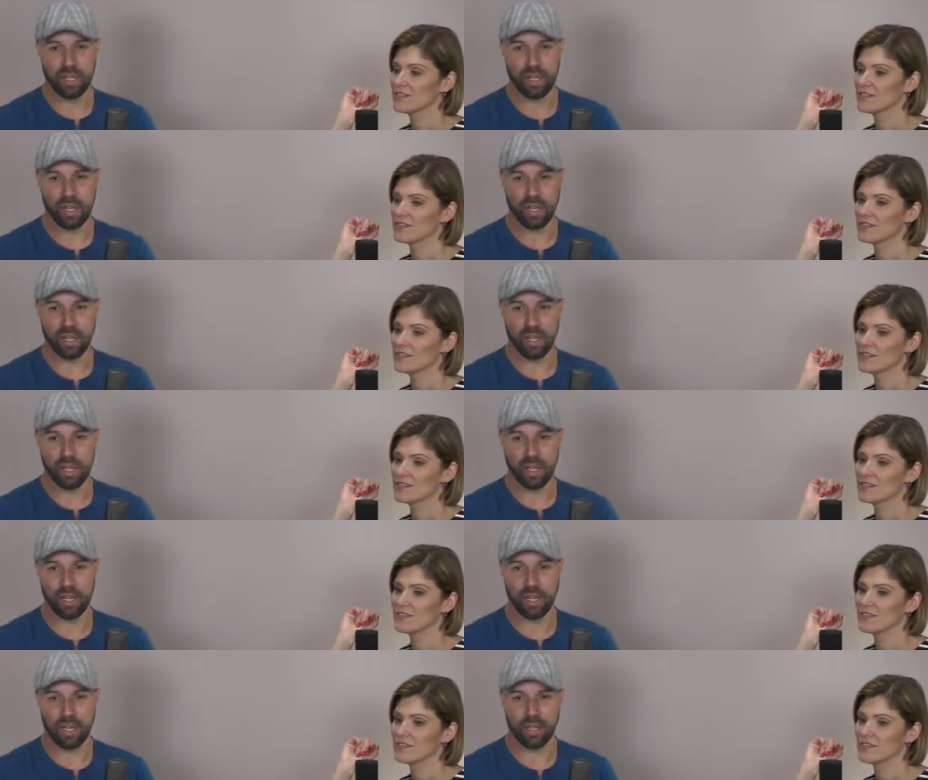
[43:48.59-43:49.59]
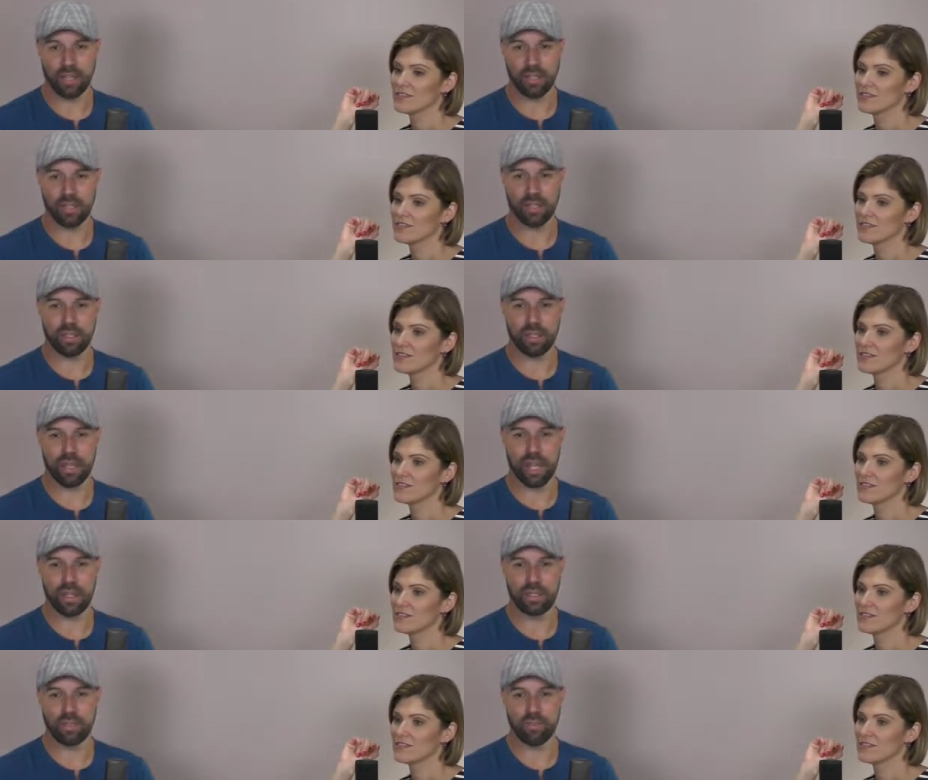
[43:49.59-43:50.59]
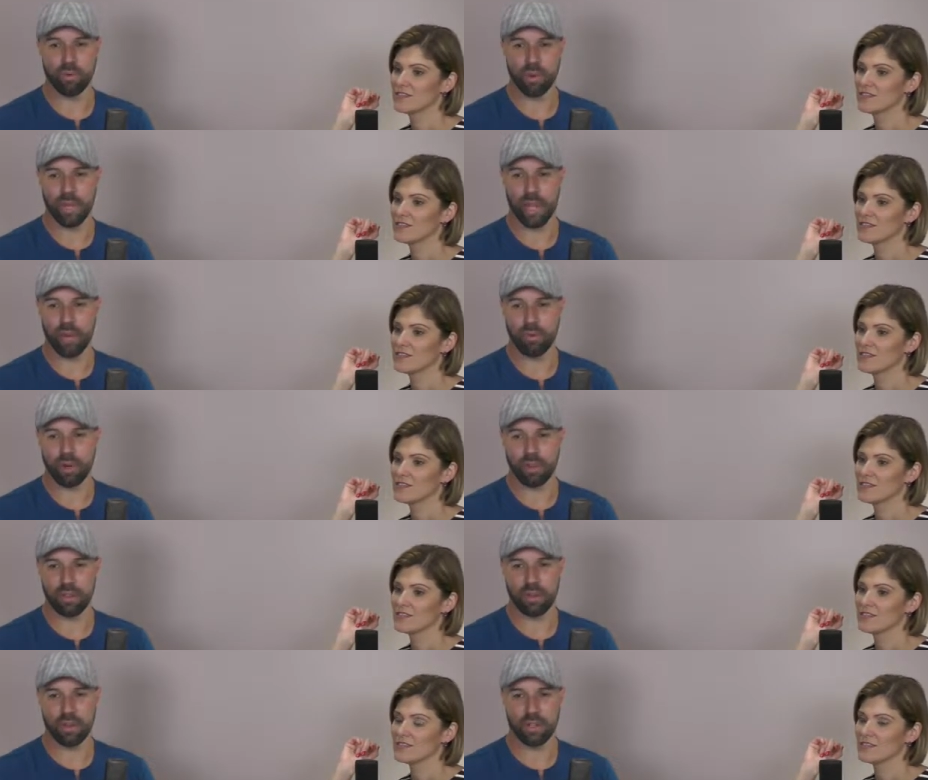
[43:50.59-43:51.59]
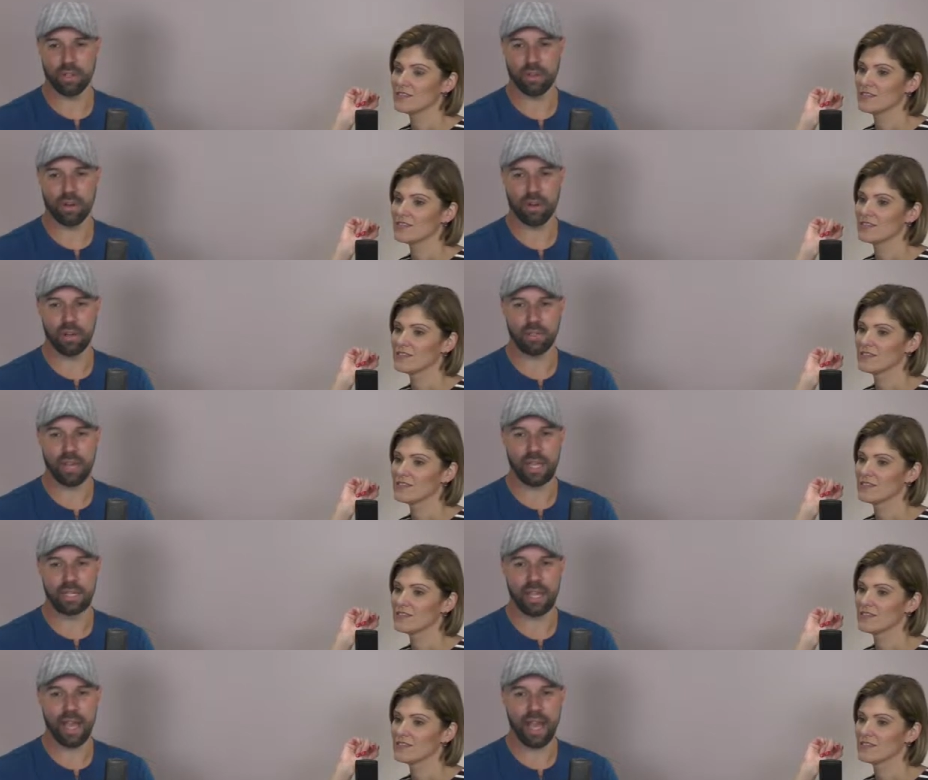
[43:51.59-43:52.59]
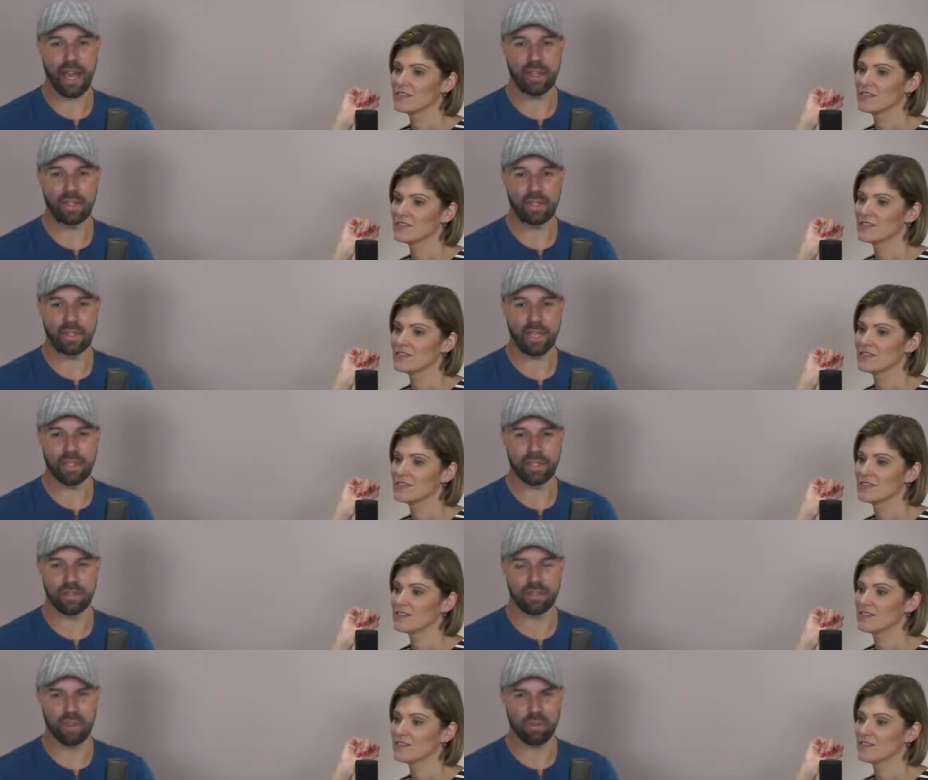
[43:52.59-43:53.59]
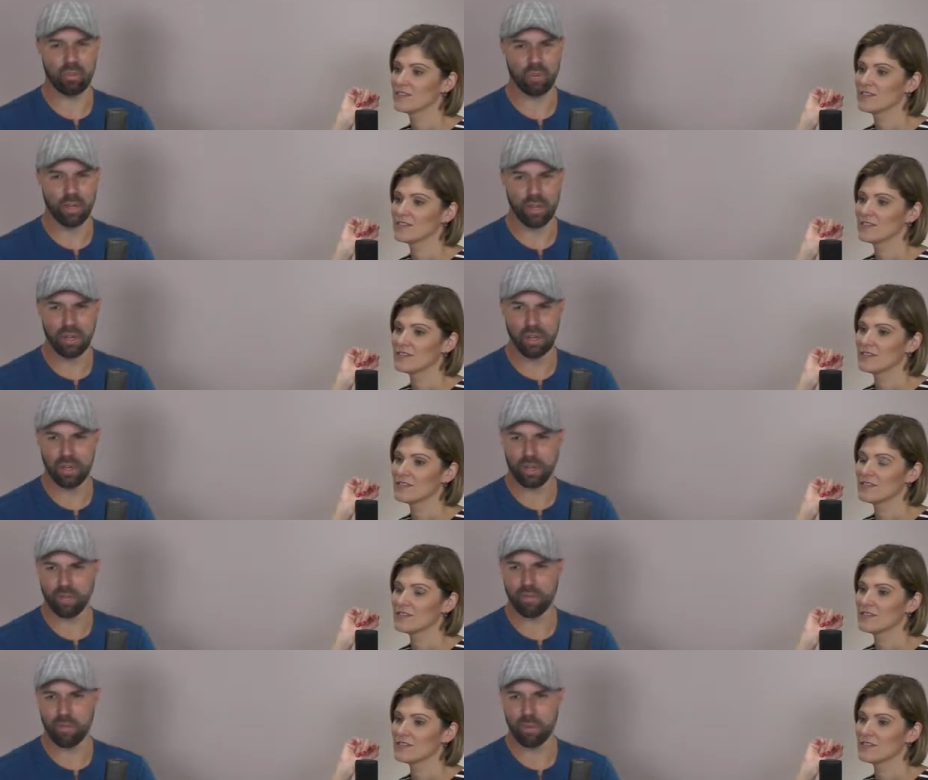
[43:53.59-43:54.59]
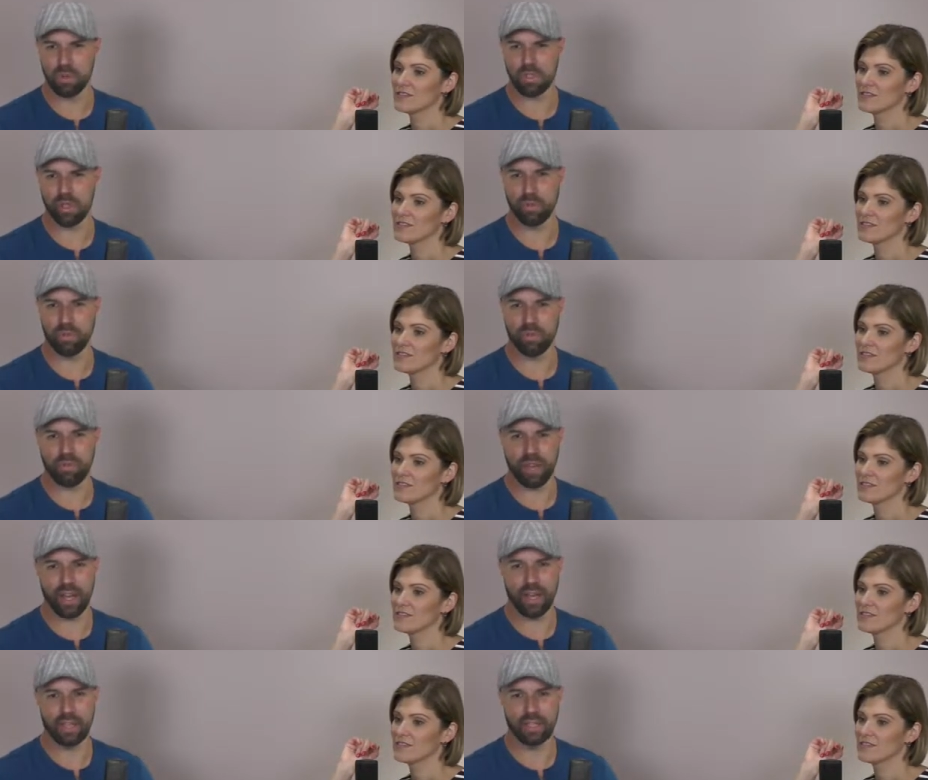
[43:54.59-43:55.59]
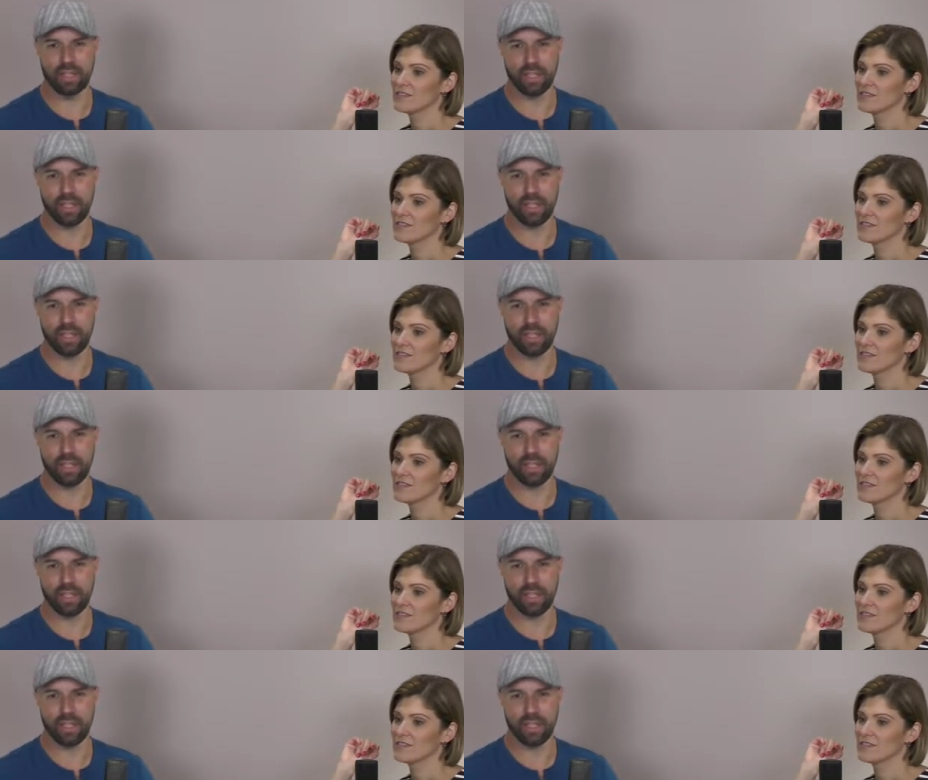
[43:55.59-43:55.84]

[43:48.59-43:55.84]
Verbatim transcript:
Speaker 1: Uh, 1848 we're at 30 stars so as they add the states there's a weird fort sumter flag